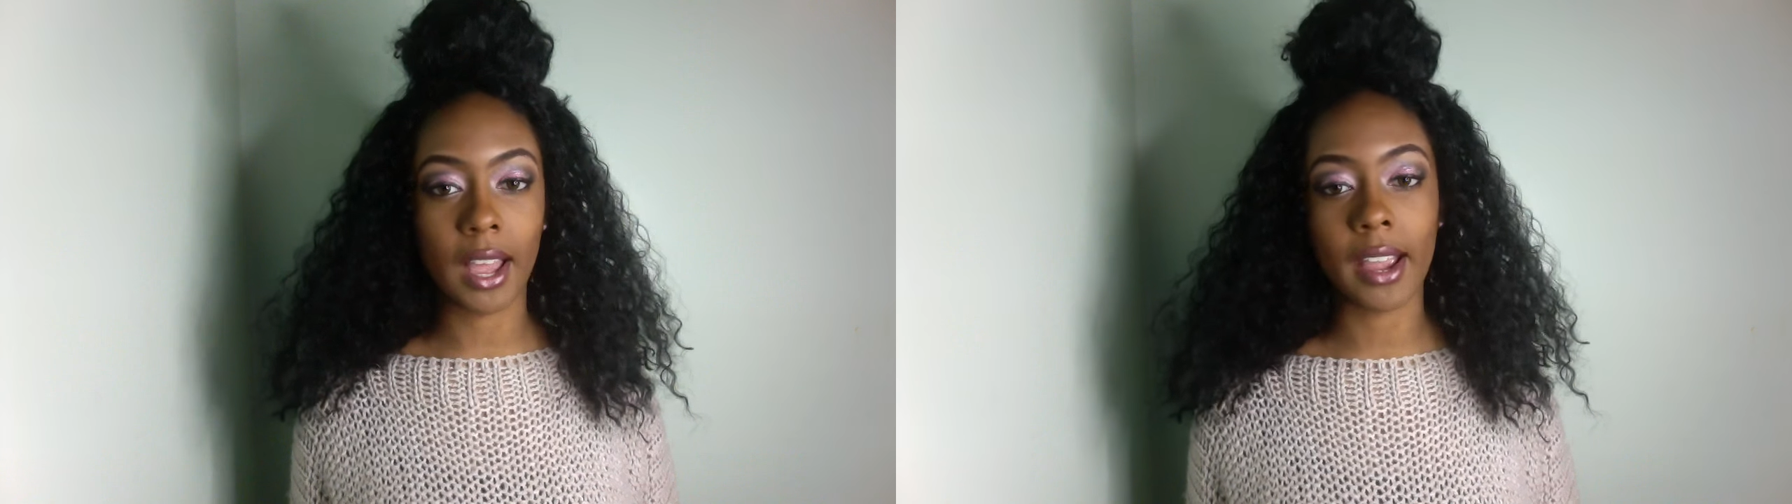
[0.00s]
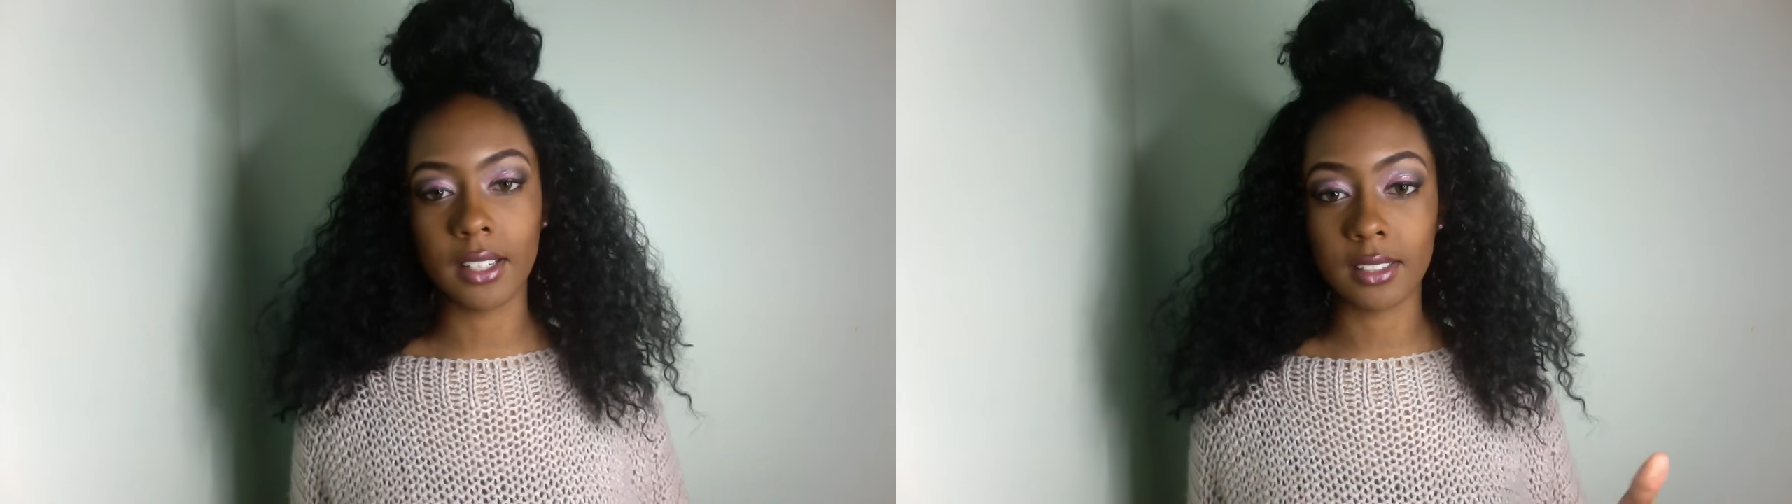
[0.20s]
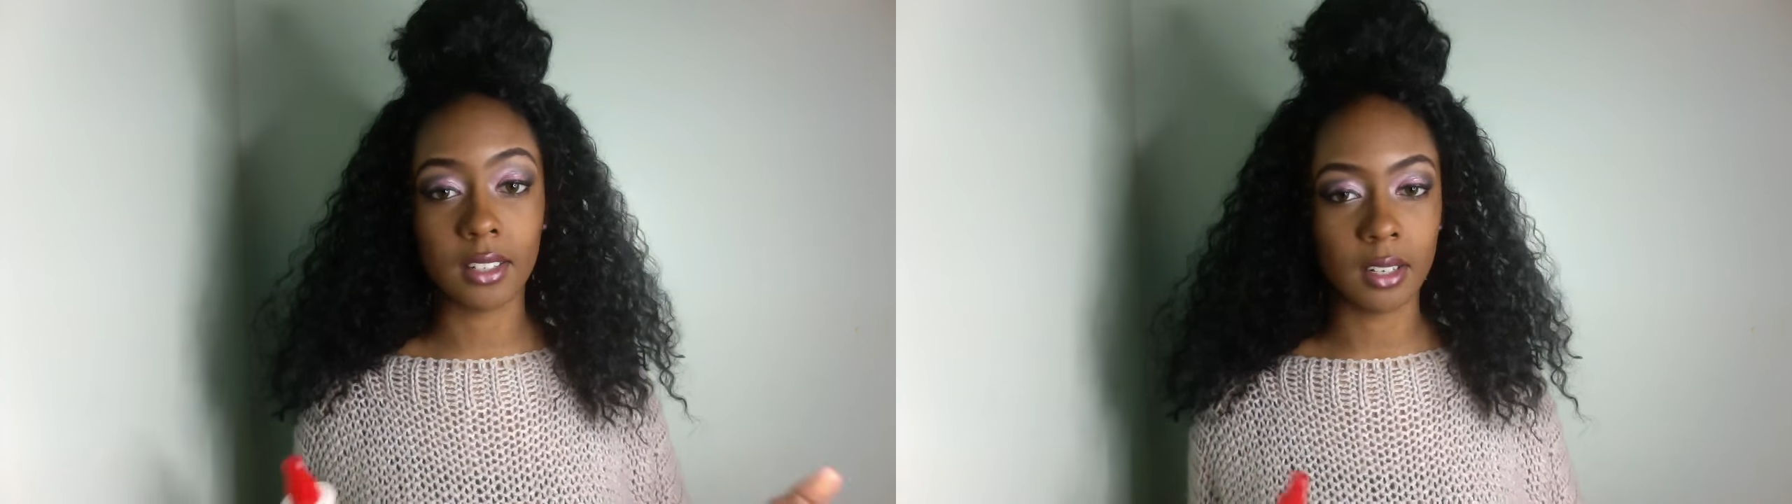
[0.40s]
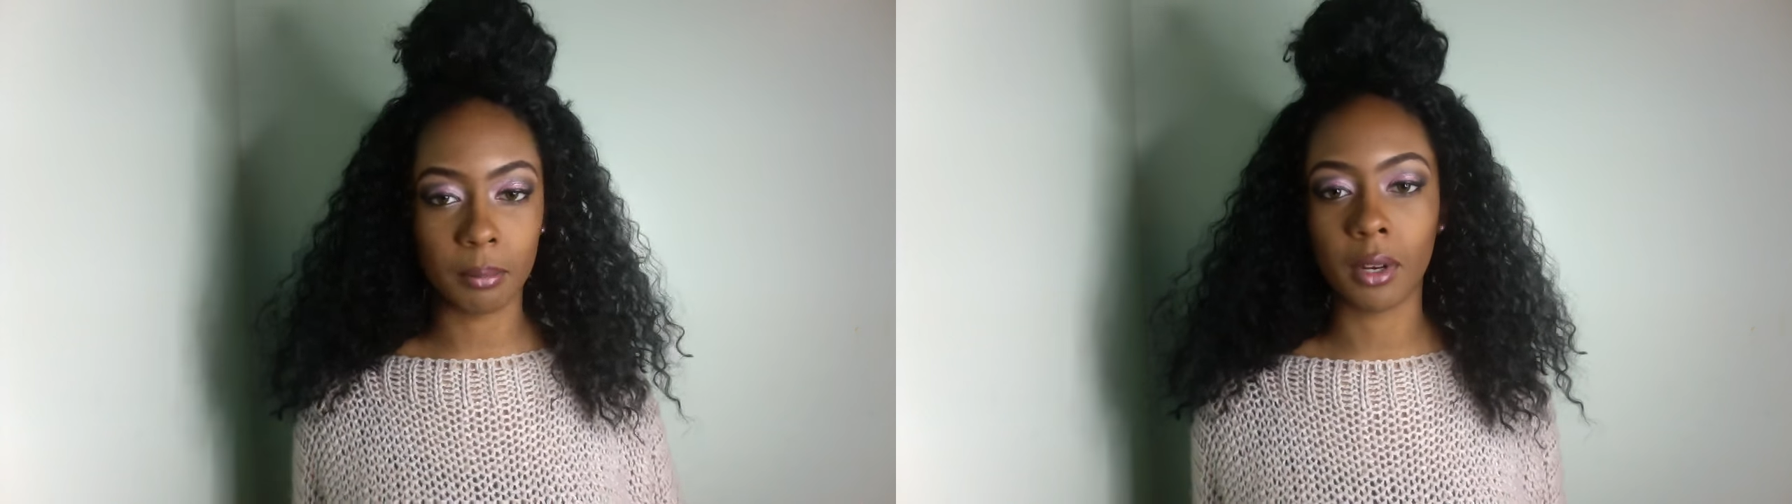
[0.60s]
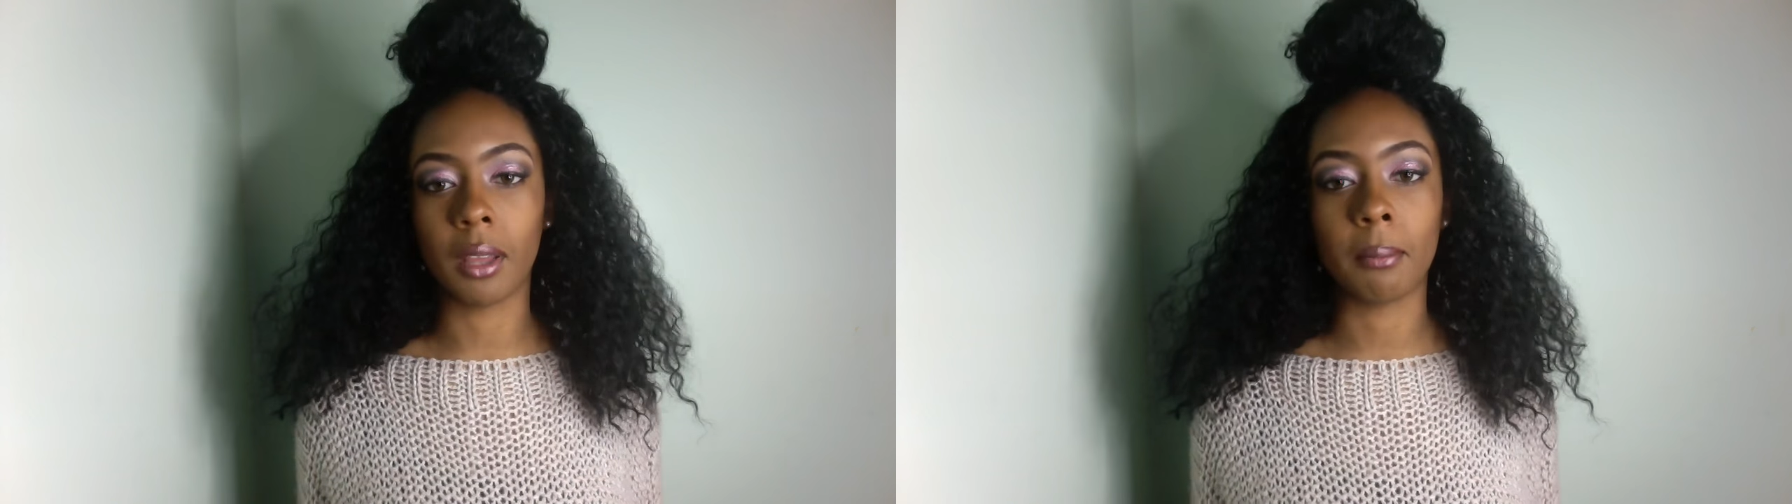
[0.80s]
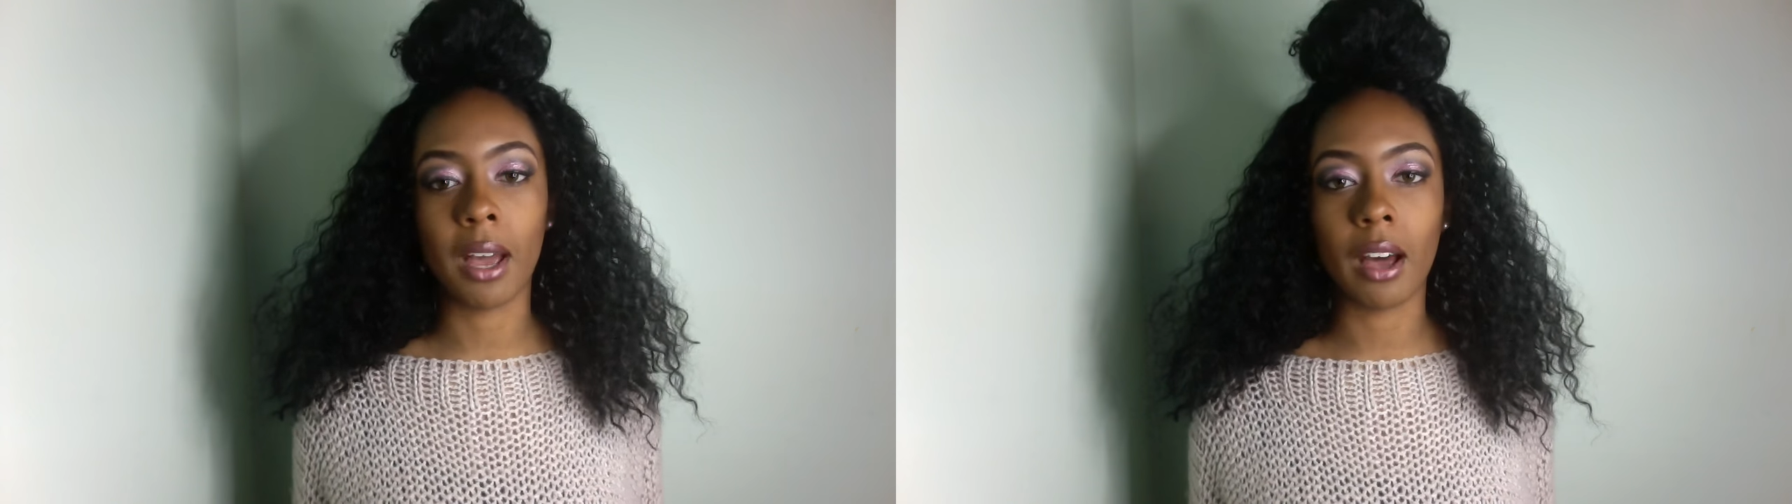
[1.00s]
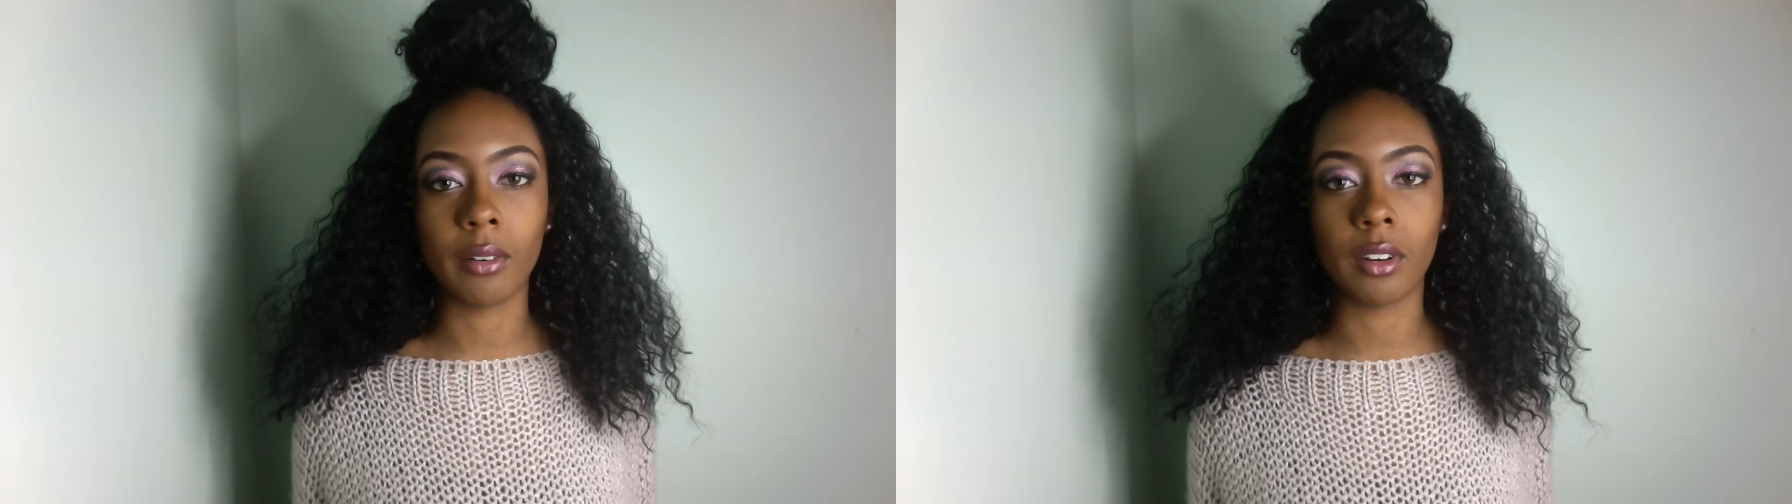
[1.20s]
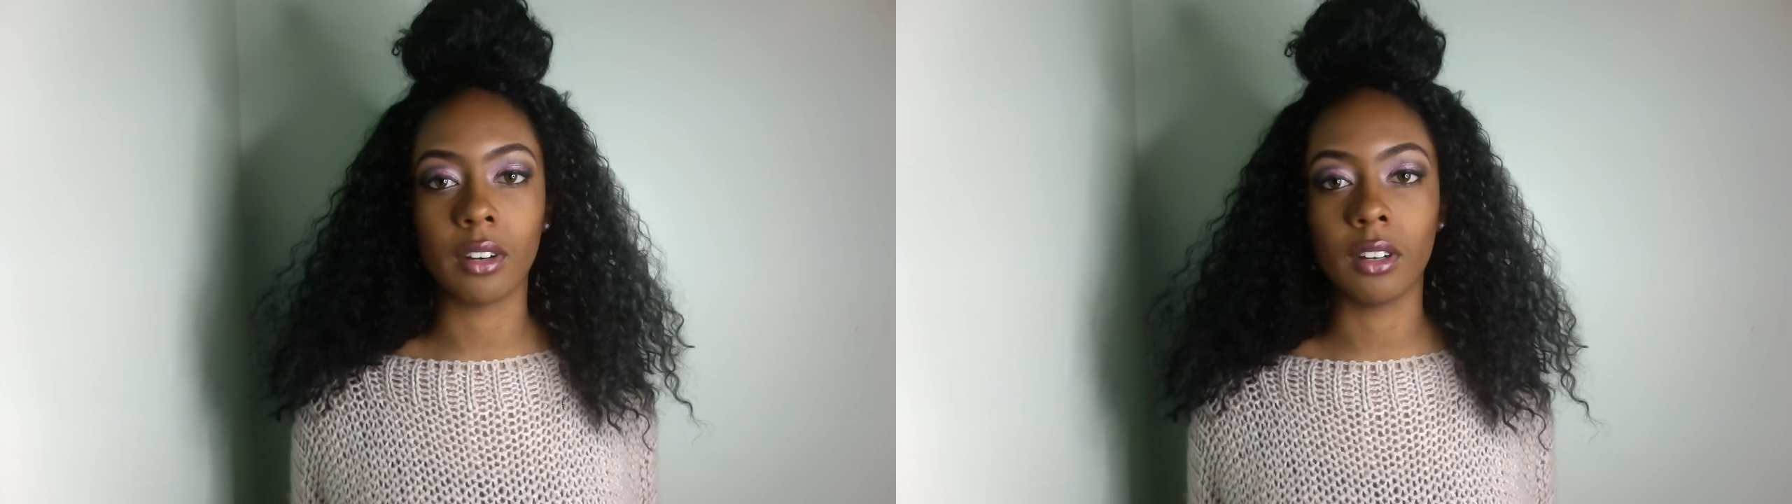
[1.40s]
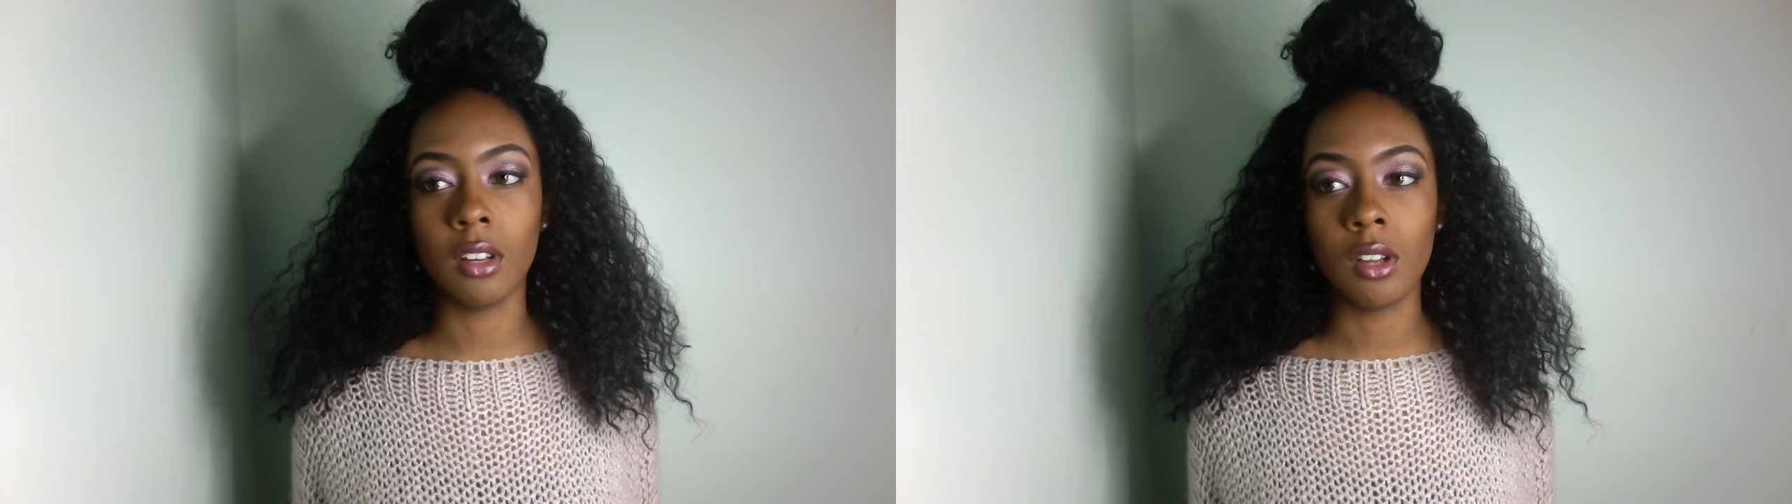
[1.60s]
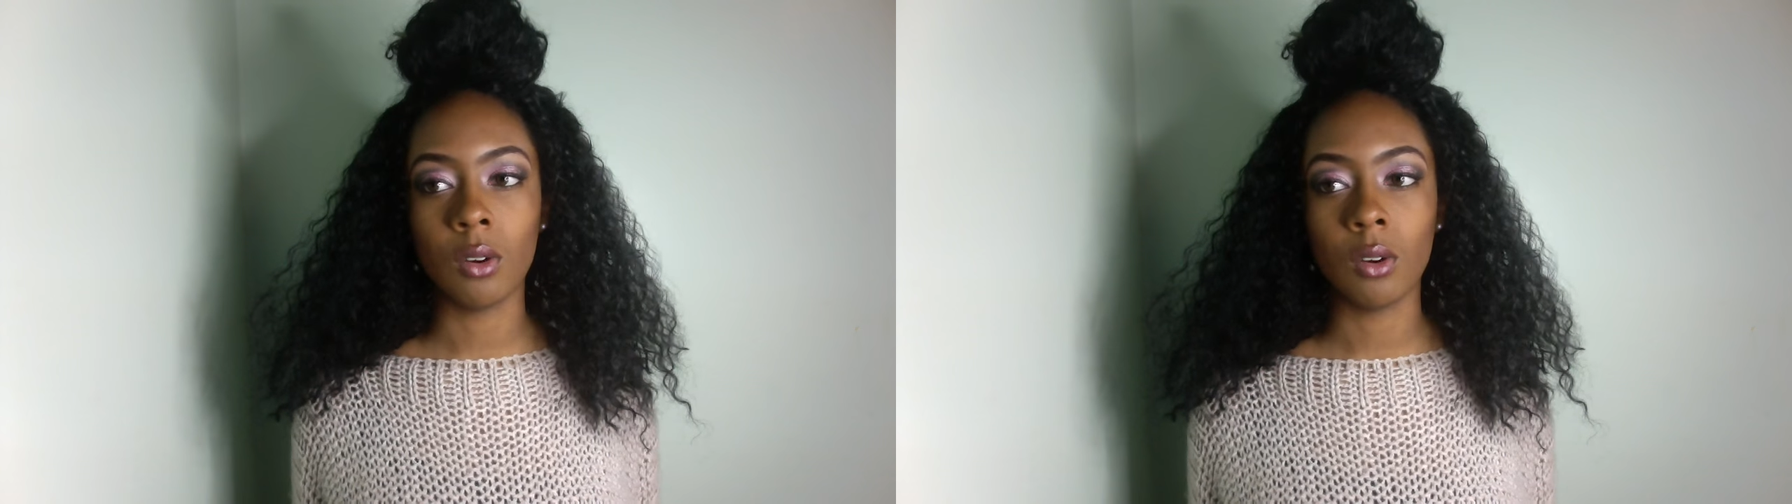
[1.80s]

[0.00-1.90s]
that, I just ended up putting powder